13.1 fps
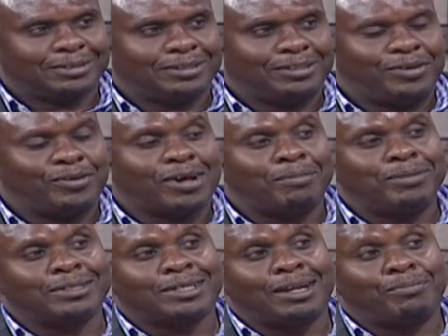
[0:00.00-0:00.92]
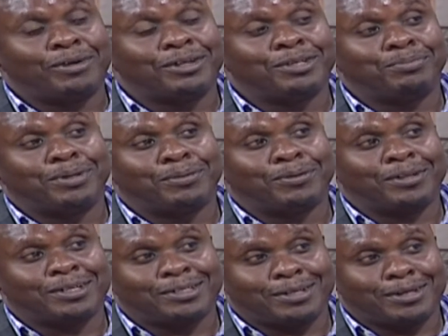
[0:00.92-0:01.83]
You know, I've been celebrating people.
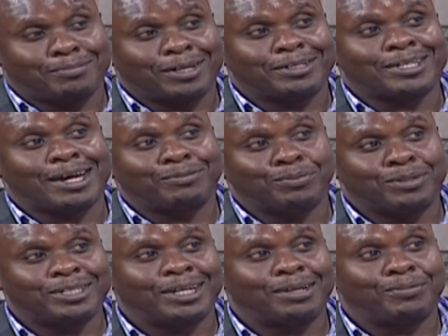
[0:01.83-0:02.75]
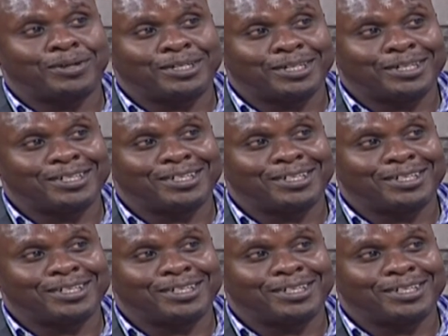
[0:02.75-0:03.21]
There's not my time to be celebrated.